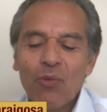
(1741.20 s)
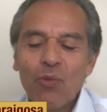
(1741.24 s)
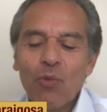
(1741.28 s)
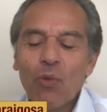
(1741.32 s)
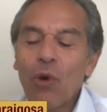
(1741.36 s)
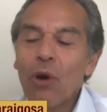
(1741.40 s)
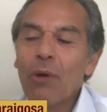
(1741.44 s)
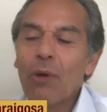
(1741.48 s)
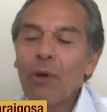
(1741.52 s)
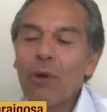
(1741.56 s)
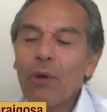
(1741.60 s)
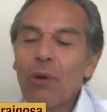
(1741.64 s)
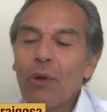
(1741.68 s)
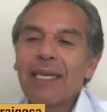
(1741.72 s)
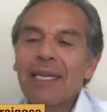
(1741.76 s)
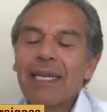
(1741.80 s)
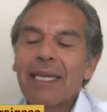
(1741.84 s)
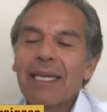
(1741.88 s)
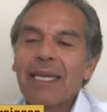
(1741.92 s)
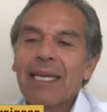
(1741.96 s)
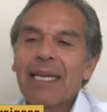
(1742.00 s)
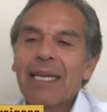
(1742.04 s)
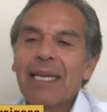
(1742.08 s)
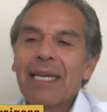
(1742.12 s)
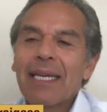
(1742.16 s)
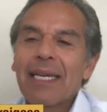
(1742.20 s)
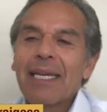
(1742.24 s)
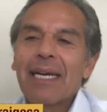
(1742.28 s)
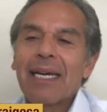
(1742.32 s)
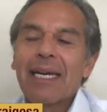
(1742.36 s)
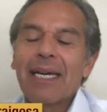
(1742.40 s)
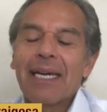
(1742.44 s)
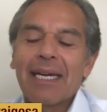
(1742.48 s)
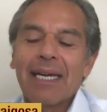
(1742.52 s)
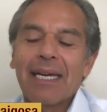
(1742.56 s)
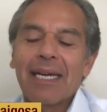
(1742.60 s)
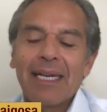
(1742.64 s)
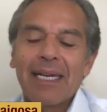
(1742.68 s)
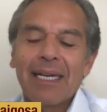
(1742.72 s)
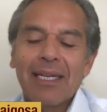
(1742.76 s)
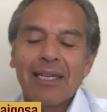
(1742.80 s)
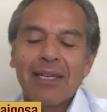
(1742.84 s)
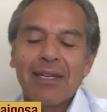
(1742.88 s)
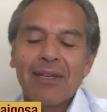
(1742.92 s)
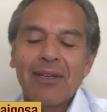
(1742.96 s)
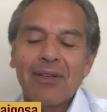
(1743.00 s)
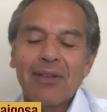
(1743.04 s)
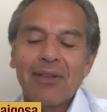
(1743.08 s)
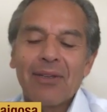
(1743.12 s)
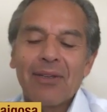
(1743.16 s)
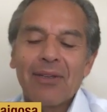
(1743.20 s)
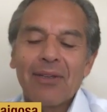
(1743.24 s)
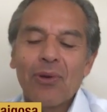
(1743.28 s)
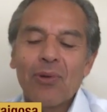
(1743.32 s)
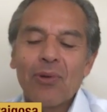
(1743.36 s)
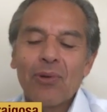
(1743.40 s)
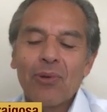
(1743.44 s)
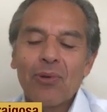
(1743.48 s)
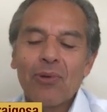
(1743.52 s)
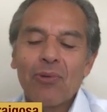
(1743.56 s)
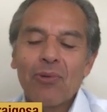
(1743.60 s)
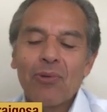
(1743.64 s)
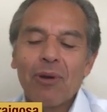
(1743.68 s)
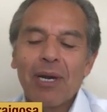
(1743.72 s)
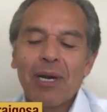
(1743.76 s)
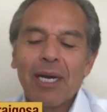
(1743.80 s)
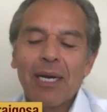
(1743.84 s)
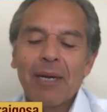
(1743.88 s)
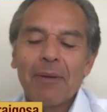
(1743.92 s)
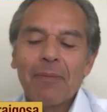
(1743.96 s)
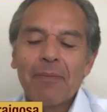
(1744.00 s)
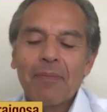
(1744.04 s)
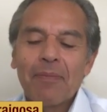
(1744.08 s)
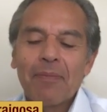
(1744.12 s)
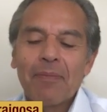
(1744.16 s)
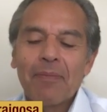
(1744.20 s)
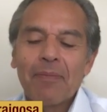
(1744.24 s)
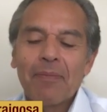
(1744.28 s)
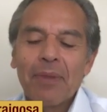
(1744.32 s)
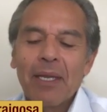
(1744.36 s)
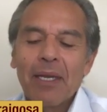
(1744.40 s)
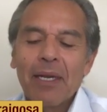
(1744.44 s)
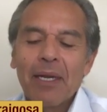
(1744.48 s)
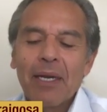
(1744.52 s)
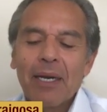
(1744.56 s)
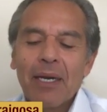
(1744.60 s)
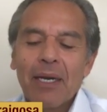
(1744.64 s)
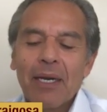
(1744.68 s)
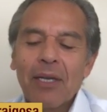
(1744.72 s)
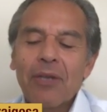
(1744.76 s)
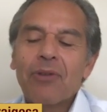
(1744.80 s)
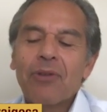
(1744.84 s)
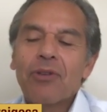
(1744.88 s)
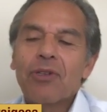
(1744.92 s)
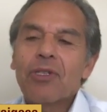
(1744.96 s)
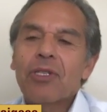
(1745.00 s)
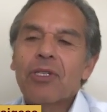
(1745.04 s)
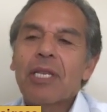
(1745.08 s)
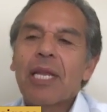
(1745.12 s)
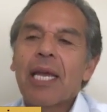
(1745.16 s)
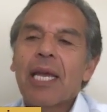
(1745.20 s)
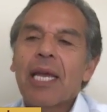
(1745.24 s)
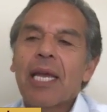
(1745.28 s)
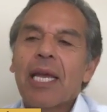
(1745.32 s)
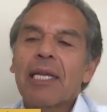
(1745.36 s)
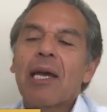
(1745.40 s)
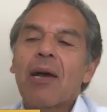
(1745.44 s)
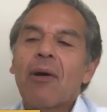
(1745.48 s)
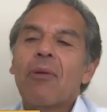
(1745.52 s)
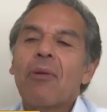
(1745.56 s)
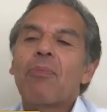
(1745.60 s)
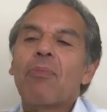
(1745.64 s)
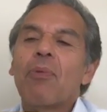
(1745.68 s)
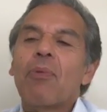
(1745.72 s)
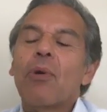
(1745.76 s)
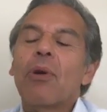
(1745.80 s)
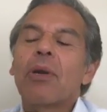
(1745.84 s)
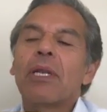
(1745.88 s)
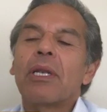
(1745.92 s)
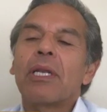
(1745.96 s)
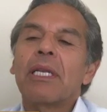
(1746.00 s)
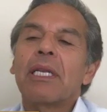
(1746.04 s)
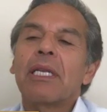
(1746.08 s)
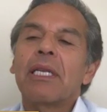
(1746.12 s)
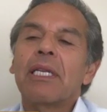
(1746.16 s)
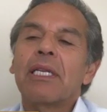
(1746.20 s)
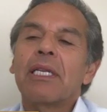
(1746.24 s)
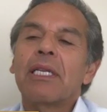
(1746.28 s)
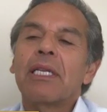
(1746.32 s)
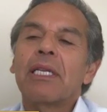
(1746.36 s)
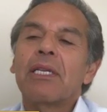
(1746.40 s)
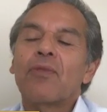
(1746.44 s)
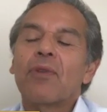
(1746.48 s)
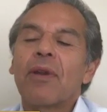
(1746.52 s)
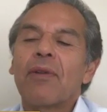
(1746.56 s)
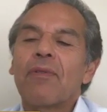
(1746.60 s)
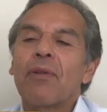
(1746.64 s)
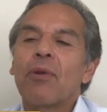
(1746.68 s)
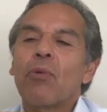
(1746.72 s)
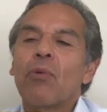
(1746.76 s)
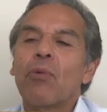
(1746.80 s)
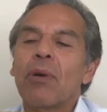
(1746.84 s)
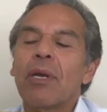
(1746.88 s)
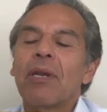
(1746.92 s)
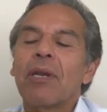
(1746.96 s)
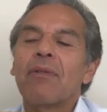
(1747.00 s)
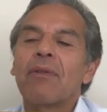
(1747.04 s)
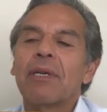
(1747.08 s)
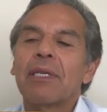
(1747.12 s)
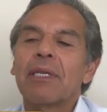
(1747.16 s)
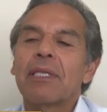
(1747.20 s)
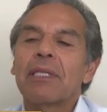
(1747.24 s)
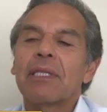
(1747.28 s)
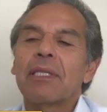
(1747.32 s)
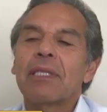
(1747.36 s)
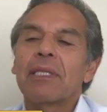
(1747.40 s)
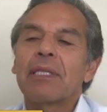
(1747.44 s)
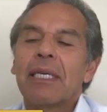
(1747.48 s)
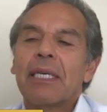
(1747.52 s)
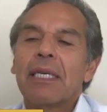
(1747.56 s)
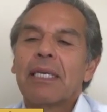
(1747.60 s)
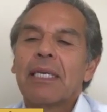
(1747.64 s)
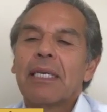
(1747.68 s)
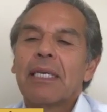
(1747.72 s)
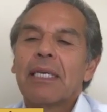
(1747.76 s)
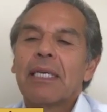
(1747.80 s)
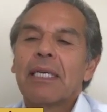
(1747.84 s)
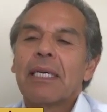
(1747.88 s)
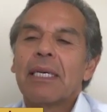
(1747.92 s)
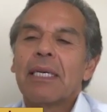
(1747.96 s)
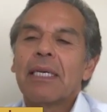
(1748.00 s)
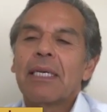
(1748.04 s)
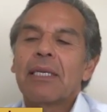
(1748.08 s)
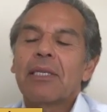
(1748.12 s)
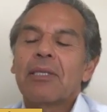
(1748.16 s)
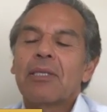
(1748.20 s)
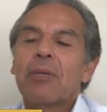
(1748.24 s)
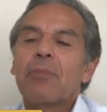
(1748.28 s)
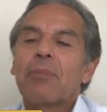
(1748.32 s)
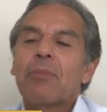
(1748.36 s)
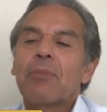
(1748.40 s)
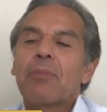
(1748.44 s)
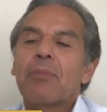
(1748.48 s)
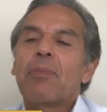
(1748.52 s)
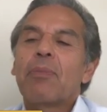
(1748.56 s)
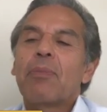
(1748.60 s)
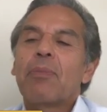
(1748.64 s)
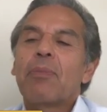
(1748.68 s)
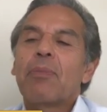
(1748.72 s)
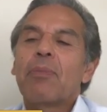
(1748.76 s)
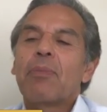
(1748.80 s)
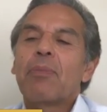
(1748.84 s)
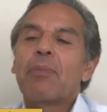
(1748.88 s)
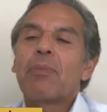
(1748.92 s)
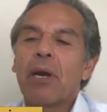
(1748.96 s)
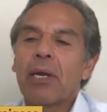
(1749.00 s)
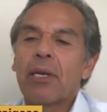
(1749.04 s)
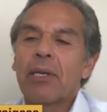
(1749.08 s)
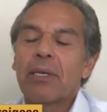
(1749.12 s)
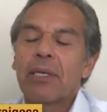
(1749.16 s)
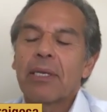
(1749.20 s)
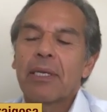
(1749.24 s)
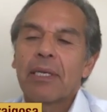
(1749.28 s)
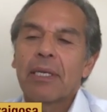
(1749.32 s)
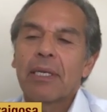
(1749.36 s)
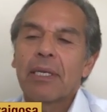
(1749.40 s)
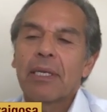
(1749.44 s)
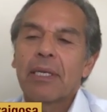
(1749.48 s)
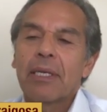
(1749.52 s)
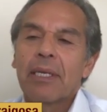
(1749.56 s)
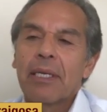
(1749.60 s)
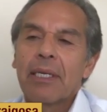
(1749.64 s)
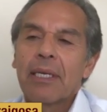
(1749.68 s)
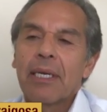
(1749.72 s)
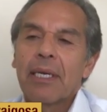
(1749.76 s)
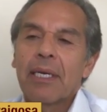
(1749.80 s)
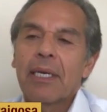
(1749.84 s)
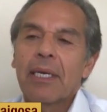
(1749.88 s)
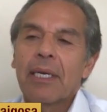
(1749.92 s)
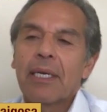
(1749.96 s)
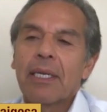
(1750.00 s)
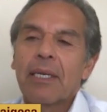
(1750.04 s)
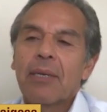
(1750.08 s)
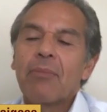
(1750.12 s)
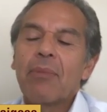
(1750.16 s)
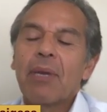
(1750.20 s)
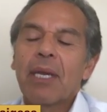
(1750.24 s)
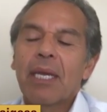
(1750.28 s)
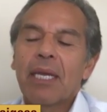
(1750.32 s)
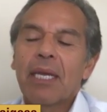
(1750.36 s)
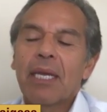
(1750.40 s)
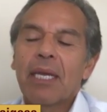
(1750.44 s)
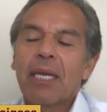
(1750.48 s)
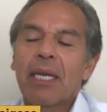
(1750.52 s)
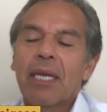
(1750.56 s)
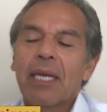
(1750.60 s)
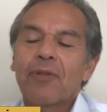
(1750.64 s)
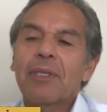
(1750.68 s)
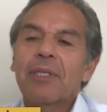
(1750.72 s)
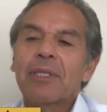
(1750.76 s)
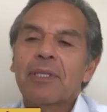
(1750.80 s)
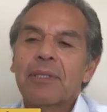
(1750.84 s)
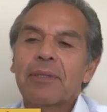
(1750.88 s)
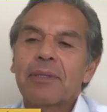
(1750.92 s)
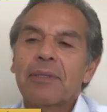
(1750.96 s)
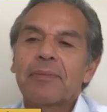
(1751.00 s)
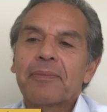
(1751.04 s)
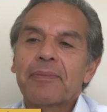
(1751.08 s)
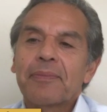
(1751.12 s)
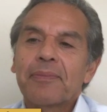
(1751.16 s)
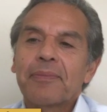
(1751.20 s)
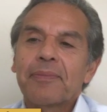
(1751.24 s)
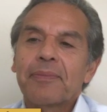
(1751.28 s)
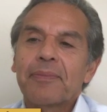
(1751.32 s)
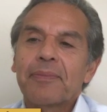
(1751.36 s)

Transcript: woman, you know, who understands how important it is for every one of us to play our part to make a difference.